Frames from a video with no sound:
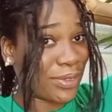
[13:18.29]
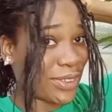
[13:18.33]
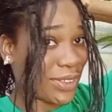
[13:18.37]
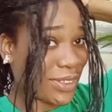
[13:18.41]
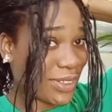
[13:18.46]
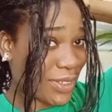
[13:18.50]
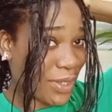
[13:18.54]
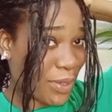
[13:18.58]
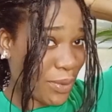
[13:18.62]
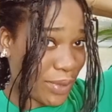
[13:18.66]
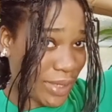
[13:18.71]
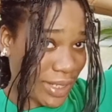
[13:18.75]

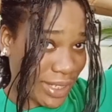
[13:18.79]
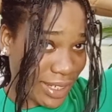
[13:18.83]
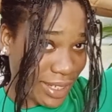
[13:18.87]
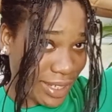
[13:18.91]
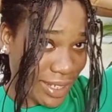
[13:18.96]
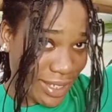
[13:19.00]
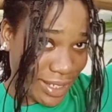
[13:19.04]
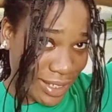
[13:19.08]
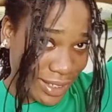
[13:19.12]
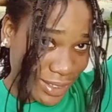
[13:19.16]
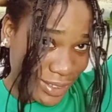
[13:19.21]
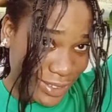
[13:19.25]
just going
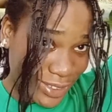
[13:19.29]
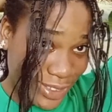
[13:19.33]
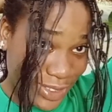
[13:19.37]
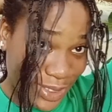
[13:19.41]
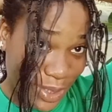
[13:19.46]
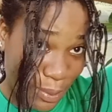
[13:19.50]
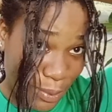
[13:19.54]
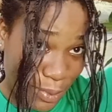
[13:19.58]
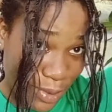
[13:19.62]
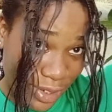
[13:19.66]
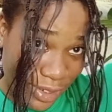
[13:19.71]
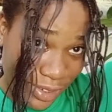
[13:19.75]
in
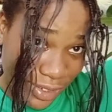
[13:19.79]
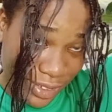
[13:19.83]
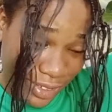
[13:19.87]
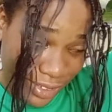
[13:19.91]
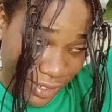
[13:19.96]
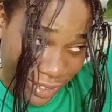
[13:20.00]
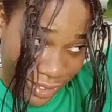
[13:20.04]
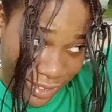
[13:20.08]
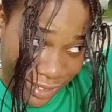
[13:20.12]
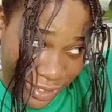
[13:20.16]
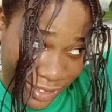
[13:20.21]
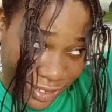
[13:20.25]
somewhere.